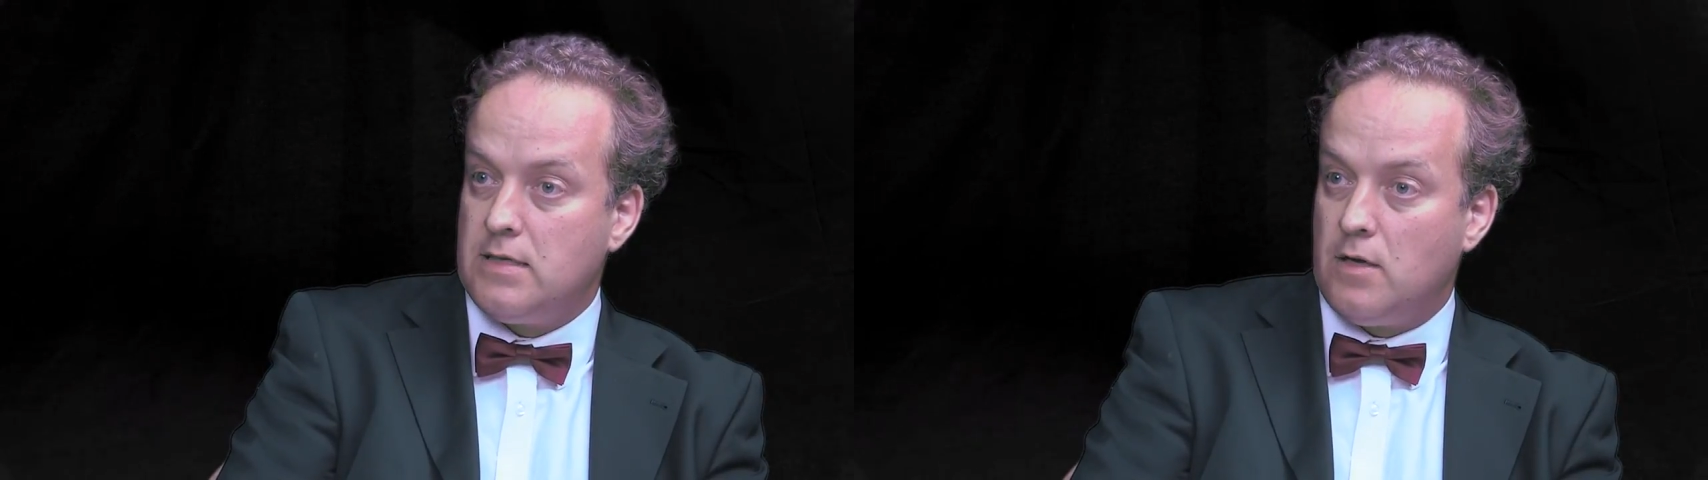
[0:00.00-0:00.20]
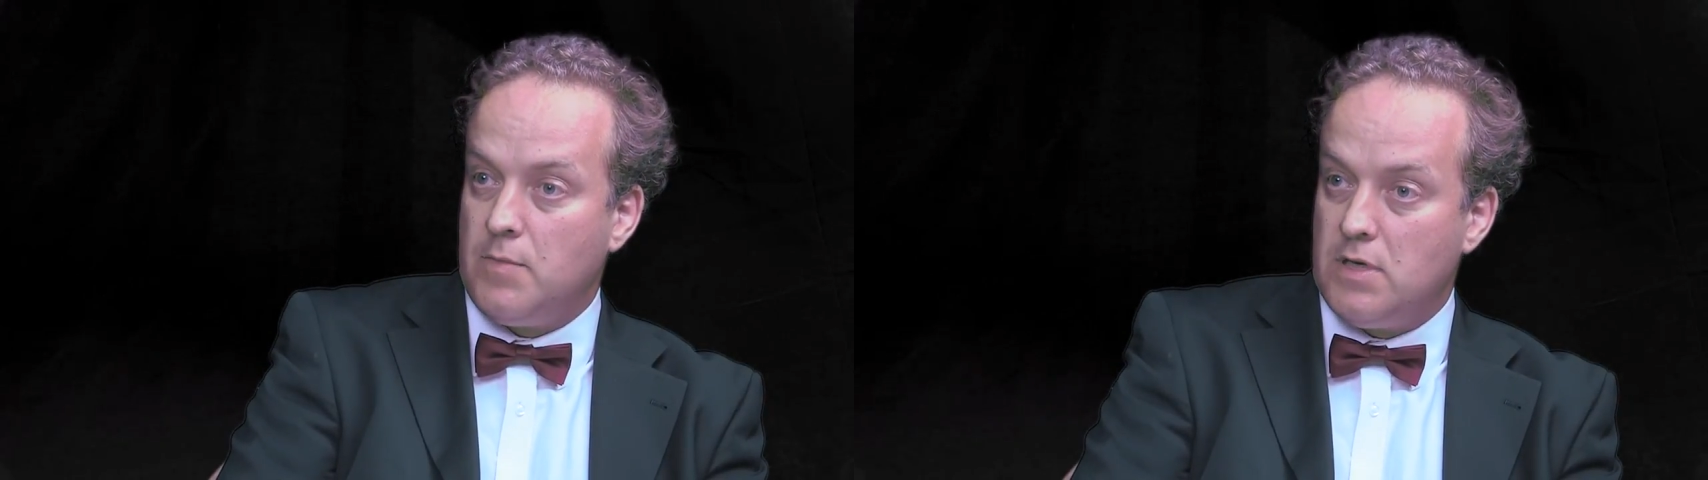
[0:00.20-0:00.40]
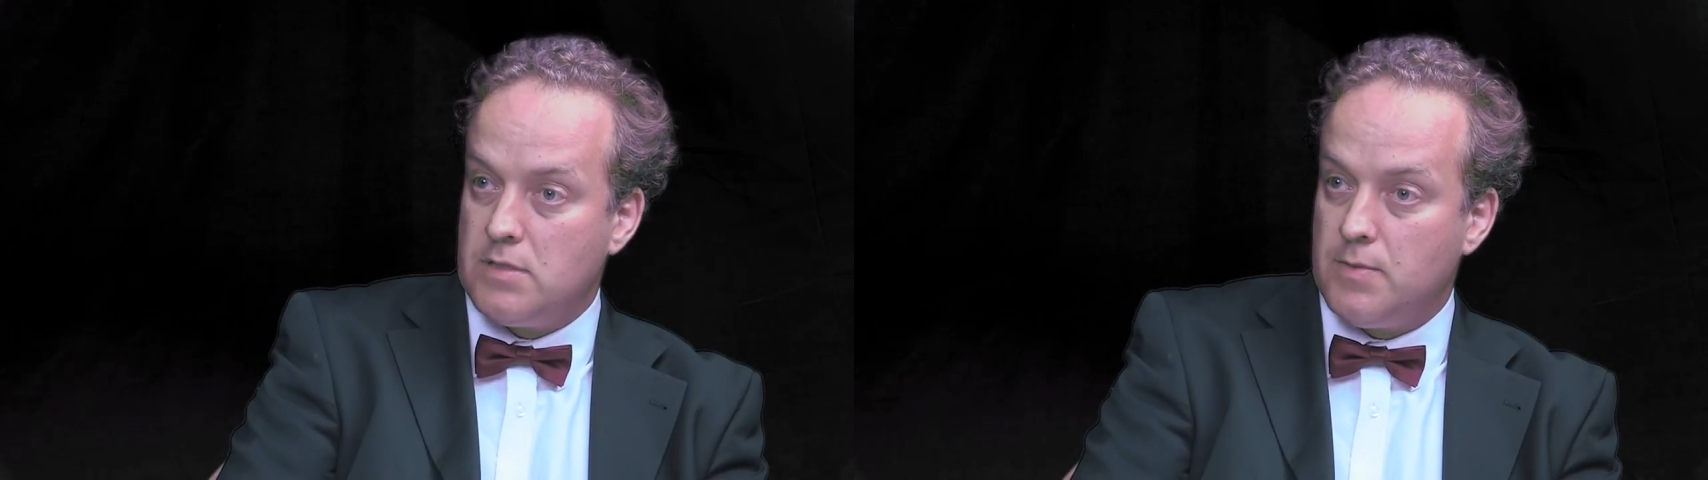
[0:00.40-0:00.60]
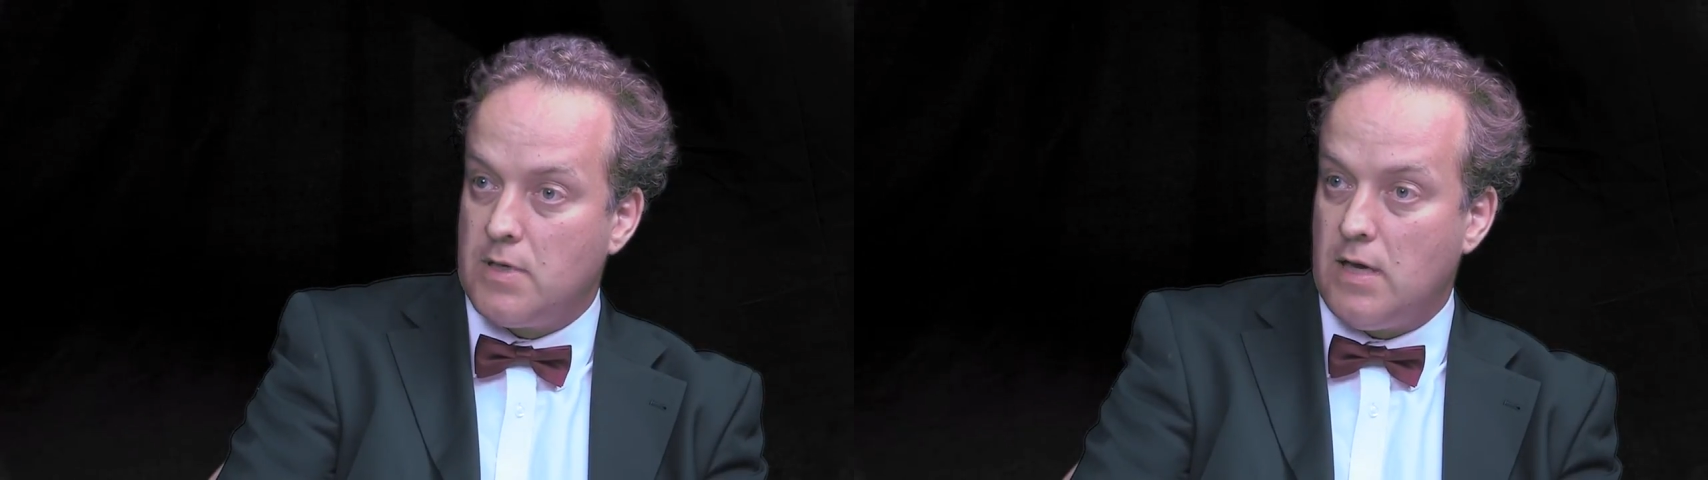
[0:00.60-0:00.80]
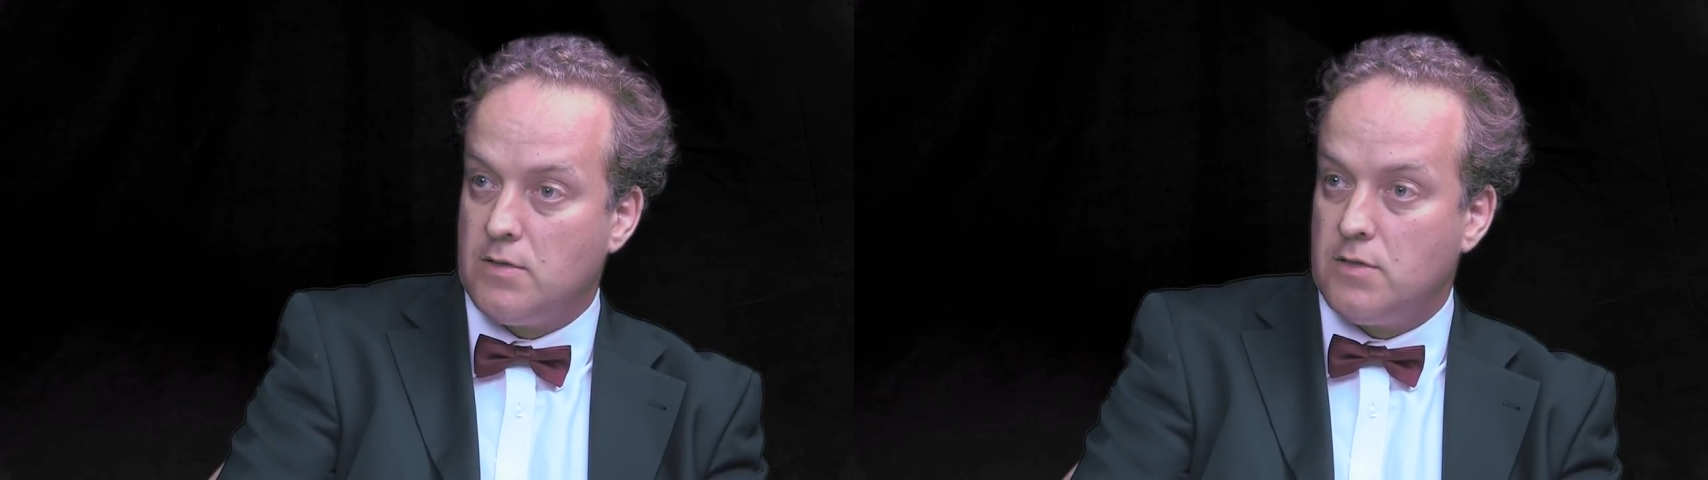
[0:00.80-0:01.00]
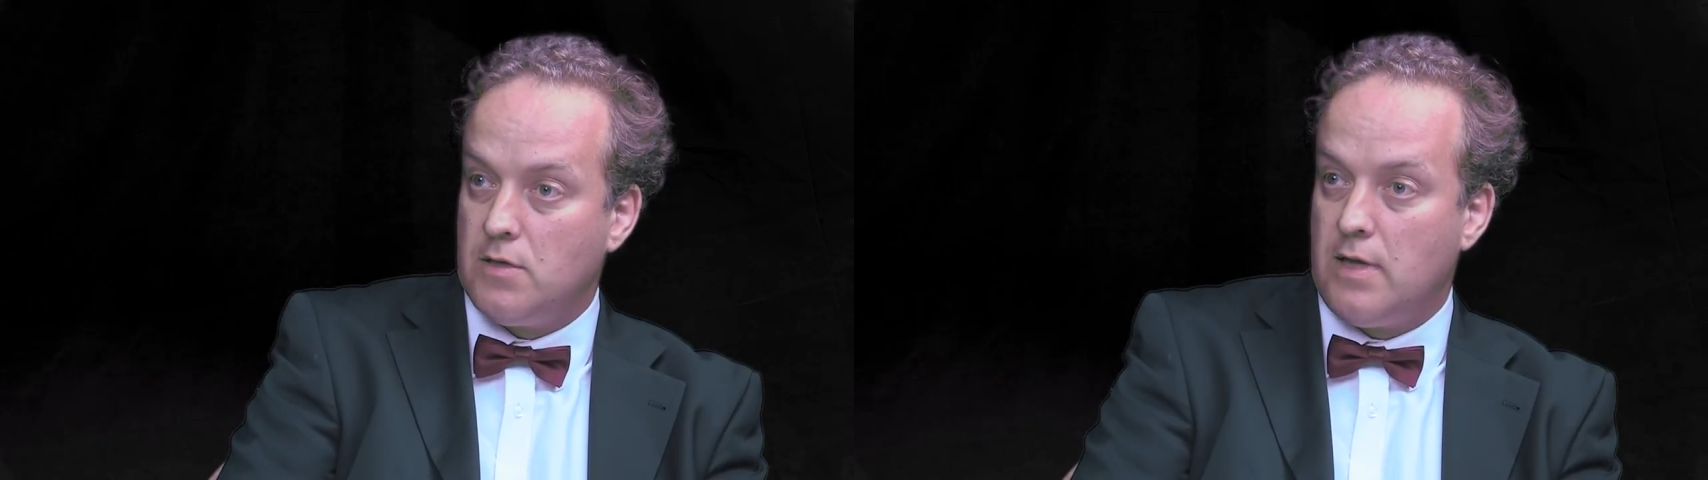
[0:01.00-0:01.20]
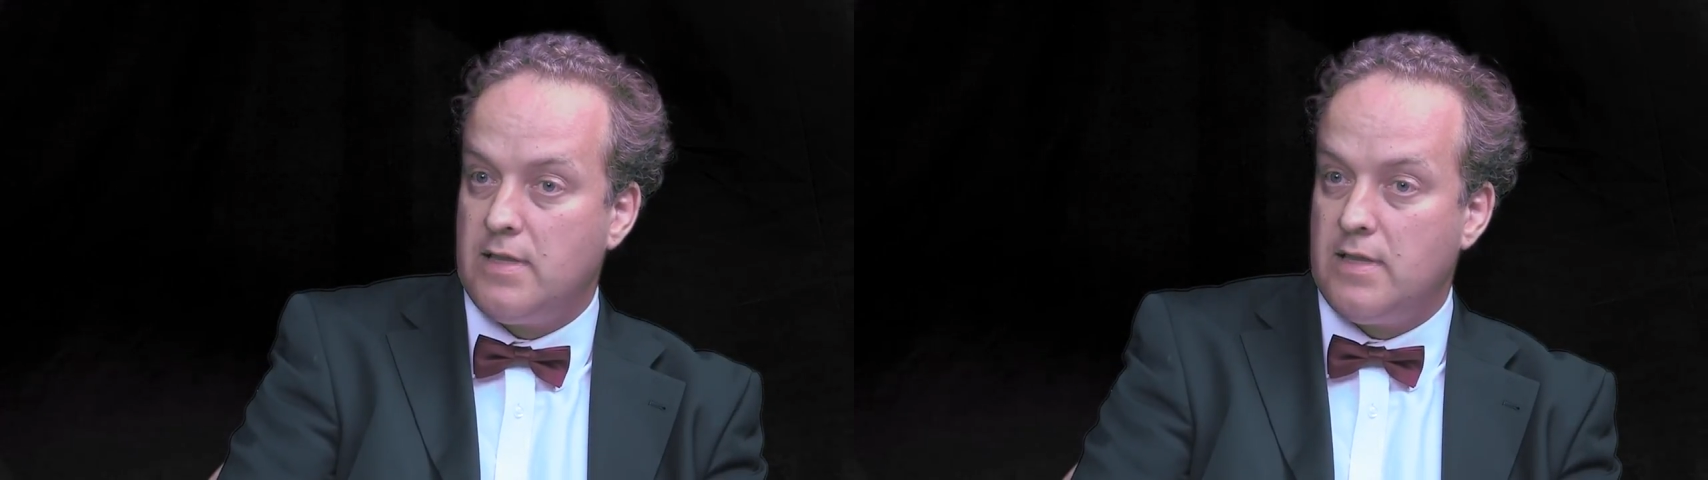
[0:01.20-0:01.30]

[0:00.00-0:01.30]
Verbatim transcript: on municipal council,